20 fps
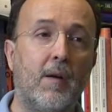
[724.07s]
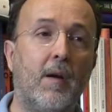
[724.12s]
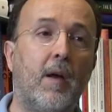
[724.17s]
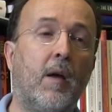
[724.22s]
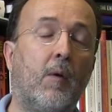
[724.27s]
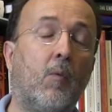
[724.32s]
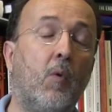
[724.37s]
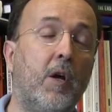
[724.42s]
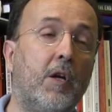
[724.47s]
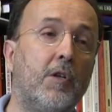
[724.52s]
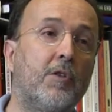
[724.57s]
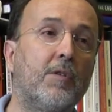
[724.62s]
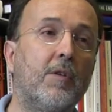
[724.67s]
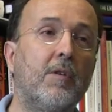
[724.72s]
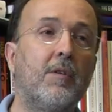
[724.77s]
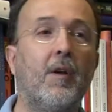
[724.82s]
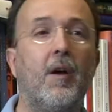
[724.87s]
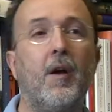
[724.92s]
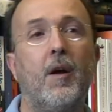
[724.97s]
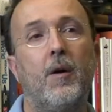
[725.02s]

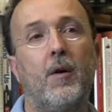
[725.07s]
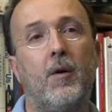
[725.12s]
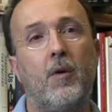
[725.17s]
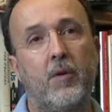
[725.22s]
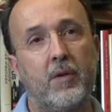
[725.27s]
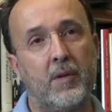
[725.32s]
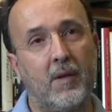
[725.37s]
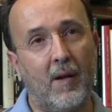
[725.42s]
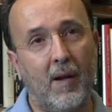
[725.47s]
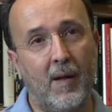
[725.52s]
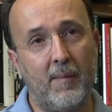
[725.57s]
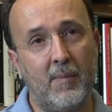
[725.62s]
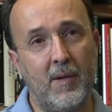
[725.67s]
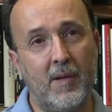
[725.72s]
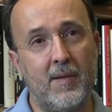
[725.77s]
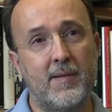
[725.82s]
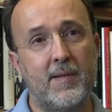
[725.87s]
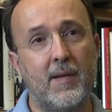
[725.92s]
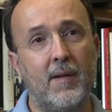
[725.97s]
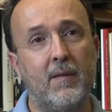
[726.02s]
equation or in
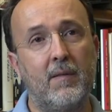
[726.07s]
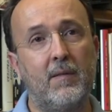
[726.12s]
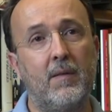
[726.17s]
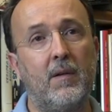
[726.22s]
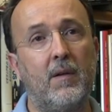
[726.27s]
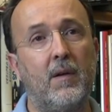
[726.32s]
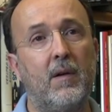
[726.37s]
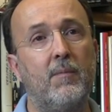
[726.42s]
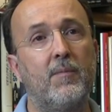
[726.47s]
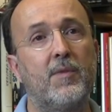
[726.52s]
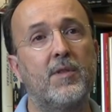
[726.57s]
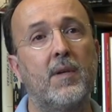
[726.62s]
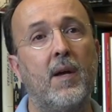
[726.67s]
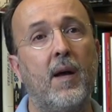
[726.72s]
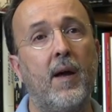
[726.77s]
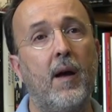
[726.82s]
Leibnizian terms